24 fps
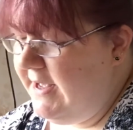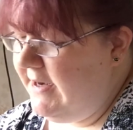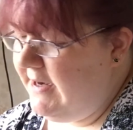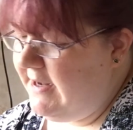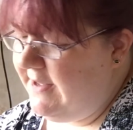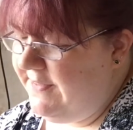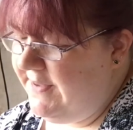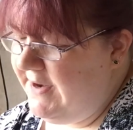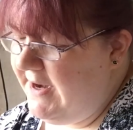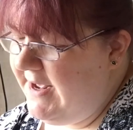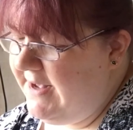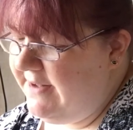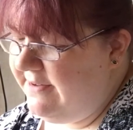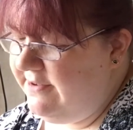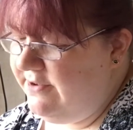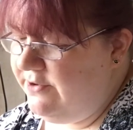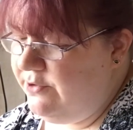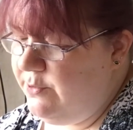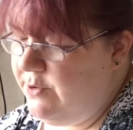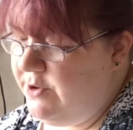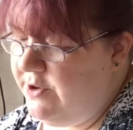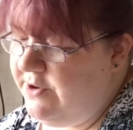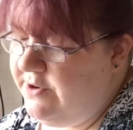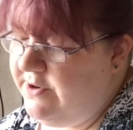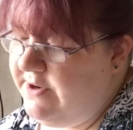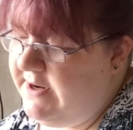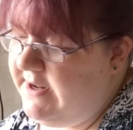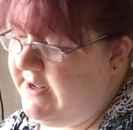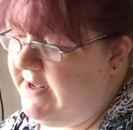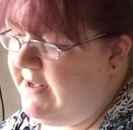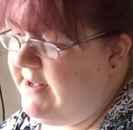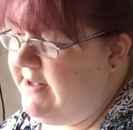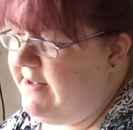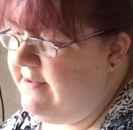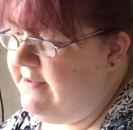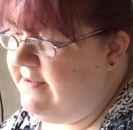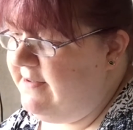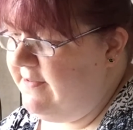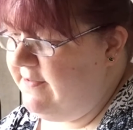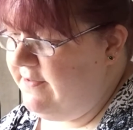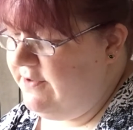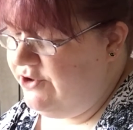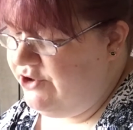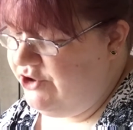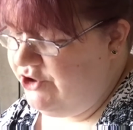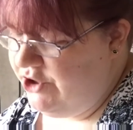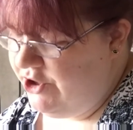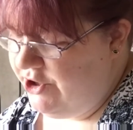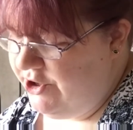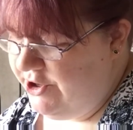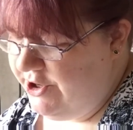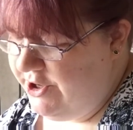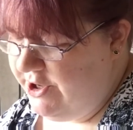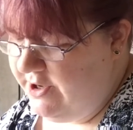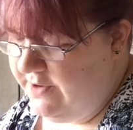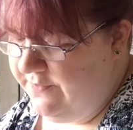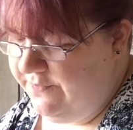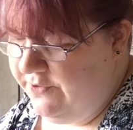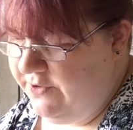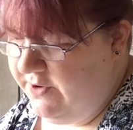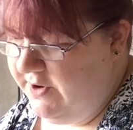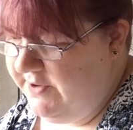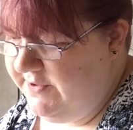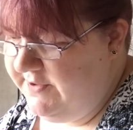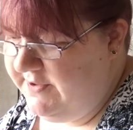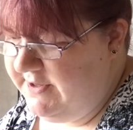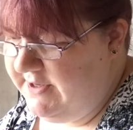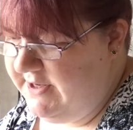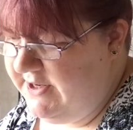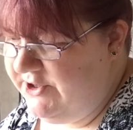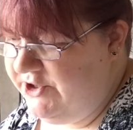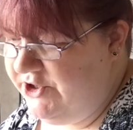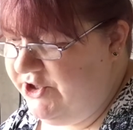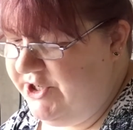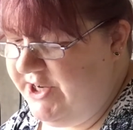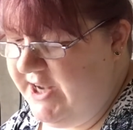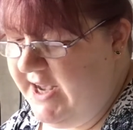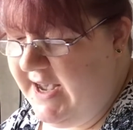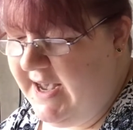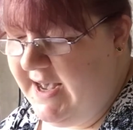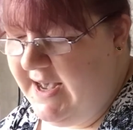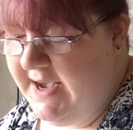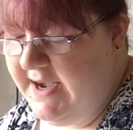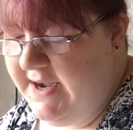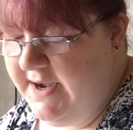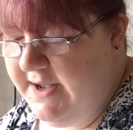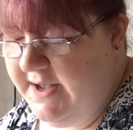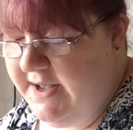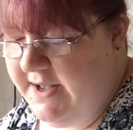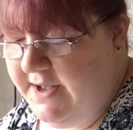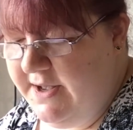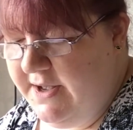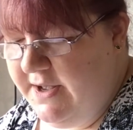Now the next one is the Joy of Cross Stitch tag,